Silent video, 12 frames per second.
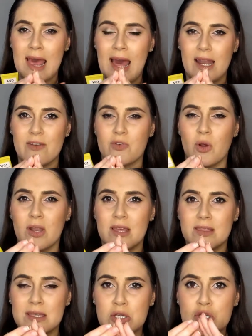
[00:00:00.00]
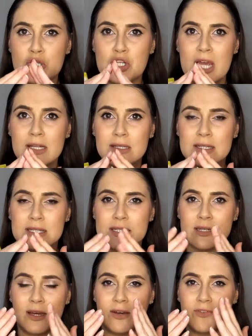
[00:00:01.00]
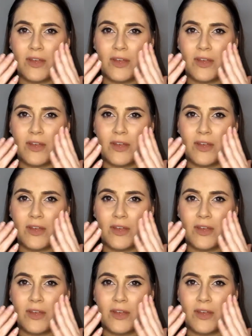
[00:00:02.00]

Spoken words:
and I've got like this gel stuff,